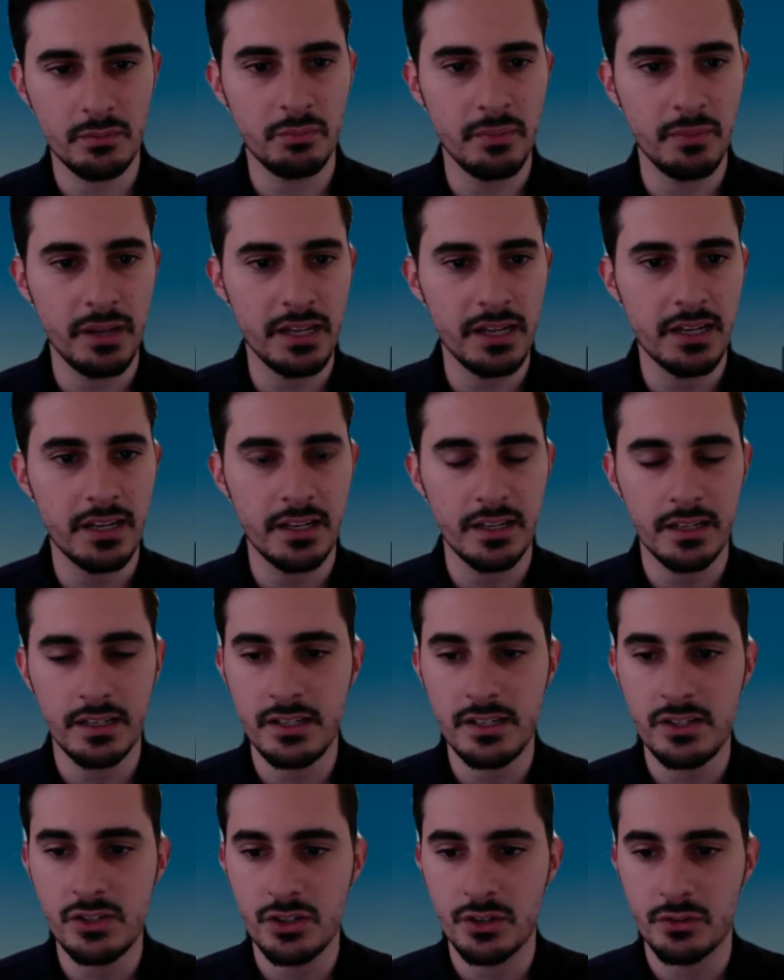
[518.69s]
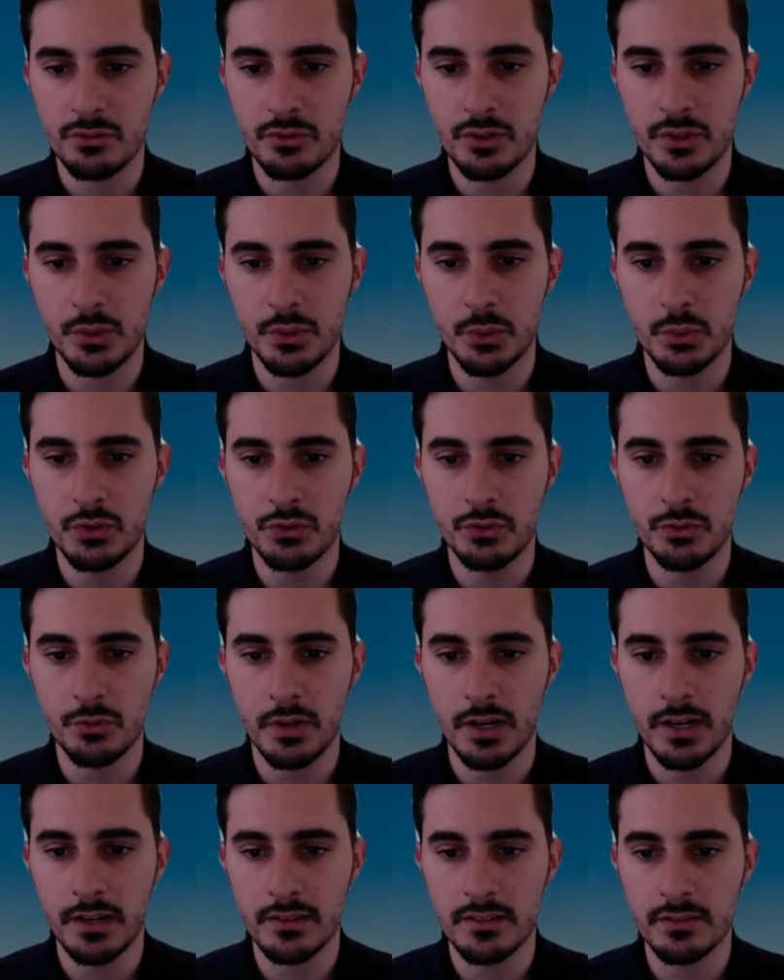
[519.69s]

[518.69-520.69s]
make it easier for you to